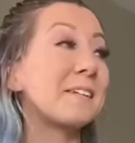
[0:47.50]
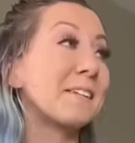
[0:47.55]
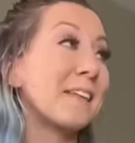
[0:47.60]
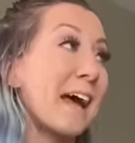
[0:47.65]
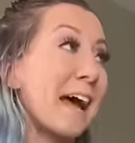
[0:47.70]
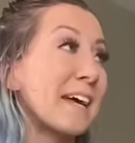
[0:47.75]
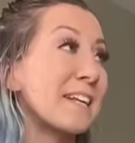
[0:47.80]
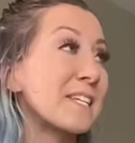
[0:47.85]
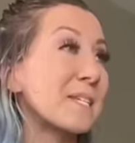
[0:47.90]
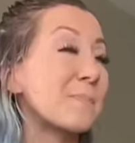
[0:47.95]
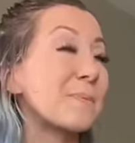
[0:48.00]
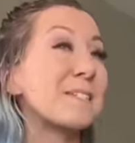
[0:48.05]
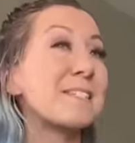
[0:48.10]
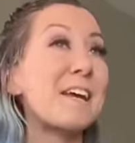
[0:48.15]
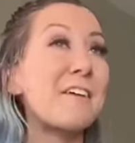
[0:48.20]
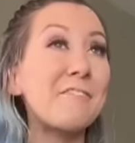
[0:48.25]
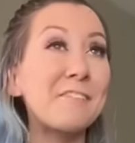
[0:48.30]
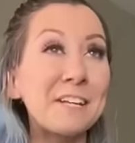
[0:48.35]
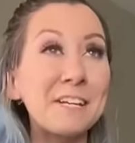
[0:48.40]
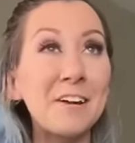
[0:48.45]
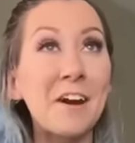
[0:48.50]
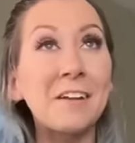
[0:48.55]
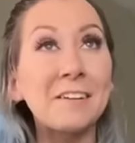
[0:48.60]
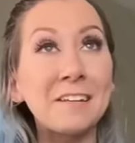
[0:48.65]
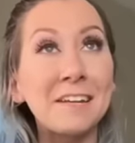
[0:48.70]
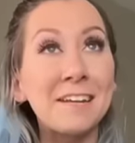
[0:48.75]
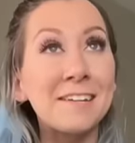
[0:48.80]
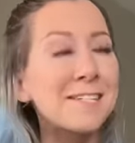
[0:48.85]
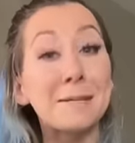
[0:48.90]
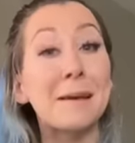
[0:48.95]
last but definitely not
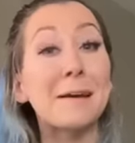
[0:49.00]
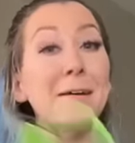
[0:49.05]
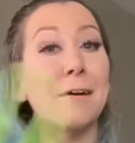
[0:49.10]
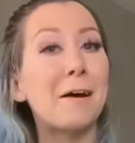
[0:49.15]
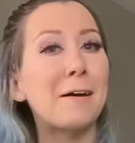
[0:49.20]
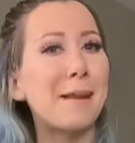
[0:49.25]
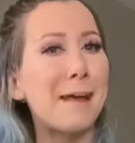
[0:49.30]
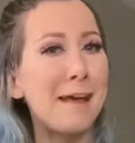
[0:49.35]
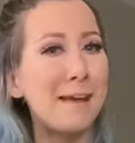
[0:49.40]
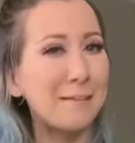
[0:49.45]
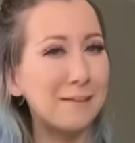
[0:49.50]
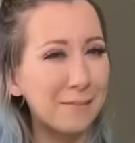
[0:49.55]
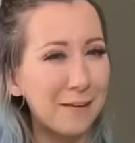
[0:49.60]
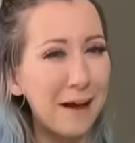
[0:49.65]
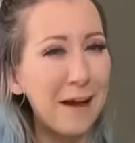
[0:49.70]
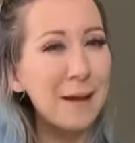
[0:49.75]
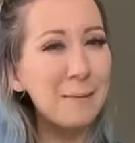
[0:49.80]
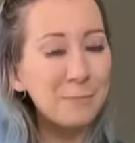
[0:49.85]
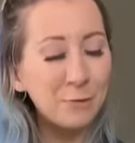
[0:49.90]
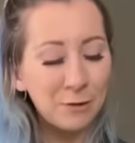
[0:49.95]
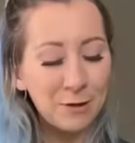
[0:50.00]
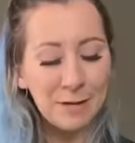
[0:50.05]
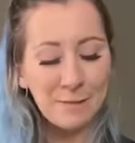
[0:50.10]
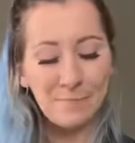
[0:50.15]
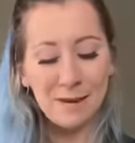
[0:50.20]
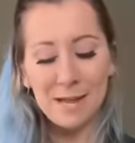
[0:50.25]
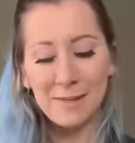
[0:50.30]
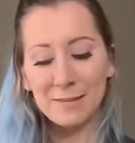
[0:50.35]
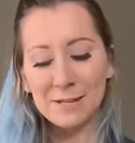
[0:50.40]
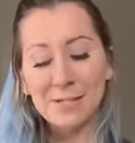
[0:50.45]
least, I got a lime green
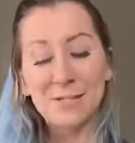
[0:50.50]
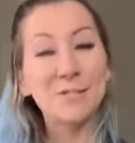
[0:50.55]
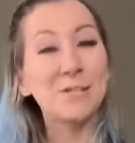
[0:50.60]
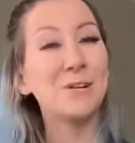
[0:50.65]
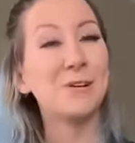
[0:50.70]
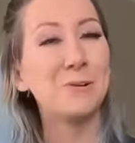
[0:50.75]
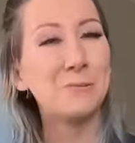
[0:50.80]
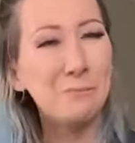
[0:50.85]
bathing suit,